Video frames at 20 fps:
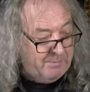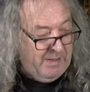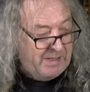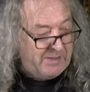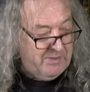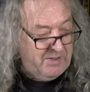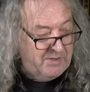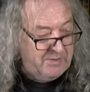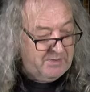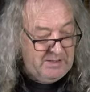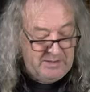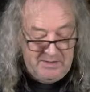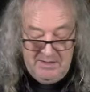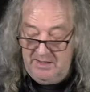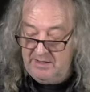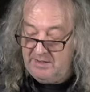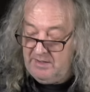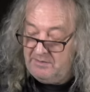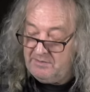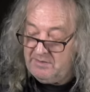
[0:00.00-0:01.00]
Based on
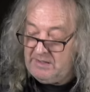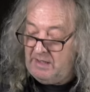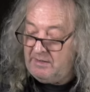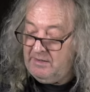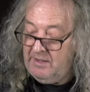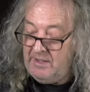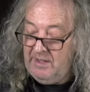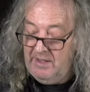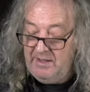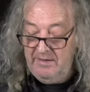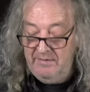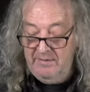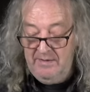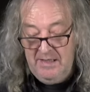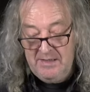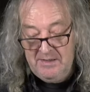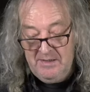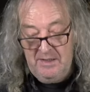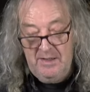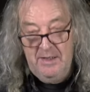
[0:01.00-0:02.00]
sixty-two. So
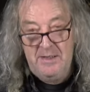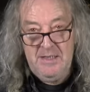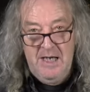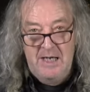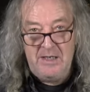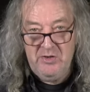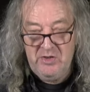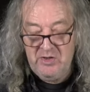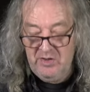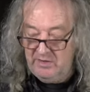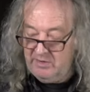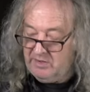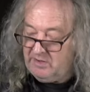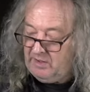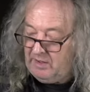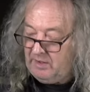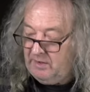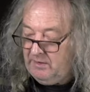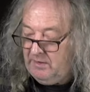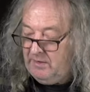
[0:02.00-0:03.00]
there's an attention
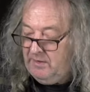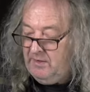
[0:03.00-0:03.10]
to